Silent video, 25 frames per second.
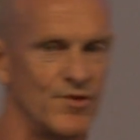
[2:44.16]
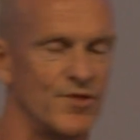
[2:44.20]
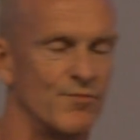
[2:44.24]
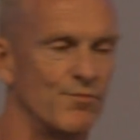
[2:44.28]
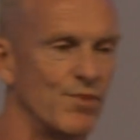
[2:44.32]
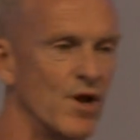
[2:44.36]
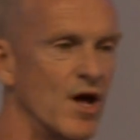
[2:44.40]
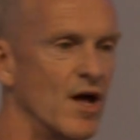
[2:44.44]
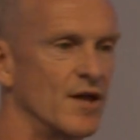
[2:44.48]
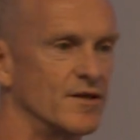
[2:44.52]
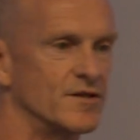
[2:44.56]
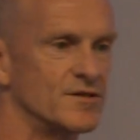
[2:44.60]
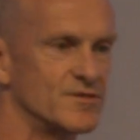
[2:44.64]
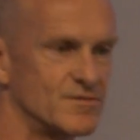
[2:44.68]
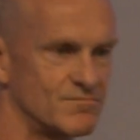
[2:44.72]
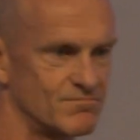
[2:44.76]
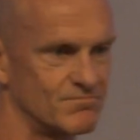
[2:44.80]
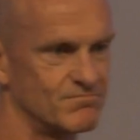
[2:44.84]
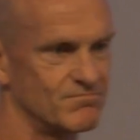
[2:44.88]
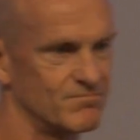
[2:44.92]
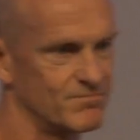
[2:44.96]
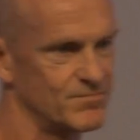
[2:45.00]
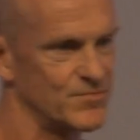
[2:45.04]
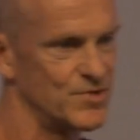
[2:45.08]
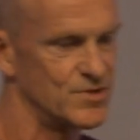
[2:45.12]
with plants
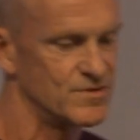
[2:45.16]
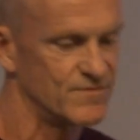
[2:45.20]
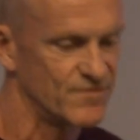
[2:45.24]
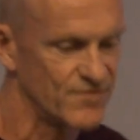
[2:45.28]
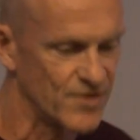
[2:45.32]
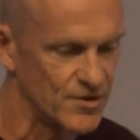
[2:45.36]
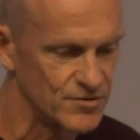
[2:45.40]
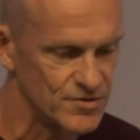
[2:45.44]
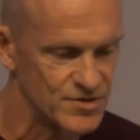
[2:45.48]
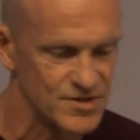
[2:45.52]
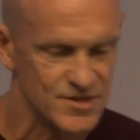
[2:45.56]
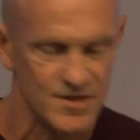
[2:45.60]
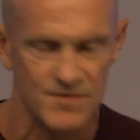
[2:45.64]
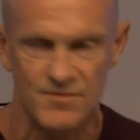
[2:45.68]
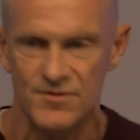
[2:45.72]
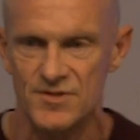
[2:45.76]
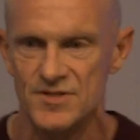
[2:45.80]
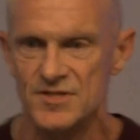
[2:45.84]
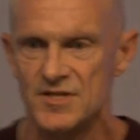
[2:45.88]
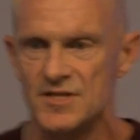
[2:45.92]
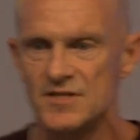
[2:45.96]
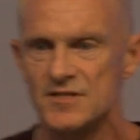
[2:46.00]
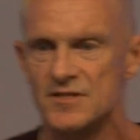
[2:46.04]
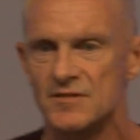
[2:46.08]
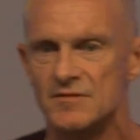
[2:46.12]
using
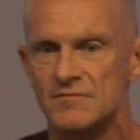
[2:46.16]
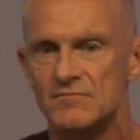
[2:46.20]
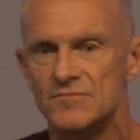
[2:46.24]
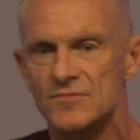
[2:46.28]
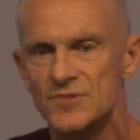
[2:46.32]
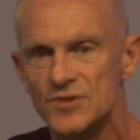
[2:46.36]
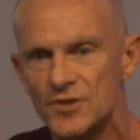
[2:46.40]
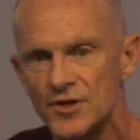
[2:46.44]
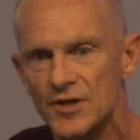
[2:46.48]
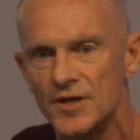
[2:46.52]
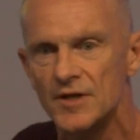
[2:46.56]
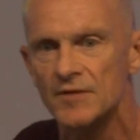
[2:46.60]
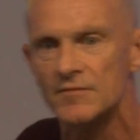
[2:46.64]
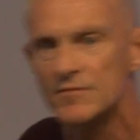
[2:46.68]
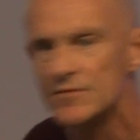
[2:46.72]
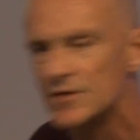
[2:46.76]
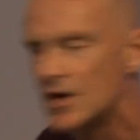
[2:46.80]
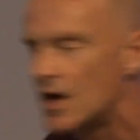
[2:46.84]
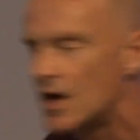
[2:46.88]
photosynthesis and turning